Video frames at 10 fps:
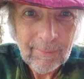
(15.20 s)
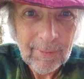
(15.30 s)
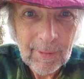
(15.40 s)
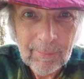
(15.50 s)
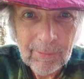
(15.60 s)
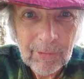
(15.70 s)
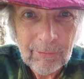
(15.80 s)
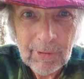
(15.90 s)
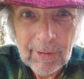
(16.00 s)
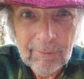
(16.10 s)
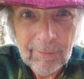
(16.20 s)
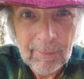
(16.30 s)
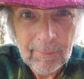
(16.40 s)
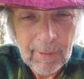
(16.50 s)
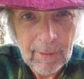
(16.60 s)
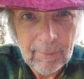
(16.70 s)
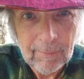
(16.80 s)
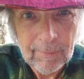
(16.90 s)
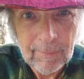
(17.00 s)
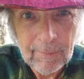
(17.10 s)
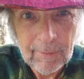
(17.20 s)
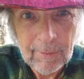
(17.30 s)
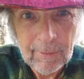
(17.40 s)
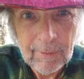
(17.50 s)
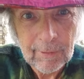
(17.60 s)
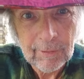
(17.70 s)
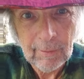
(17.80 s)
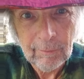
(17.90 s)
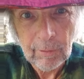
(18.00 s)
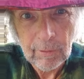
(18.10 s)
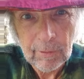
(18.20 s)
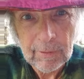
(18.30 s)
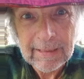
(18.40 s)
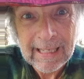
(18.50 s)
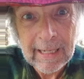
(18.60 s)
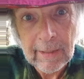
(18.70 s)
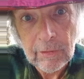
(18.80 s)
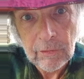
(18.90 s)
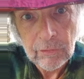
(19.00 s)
be able to read from them, except for the decayed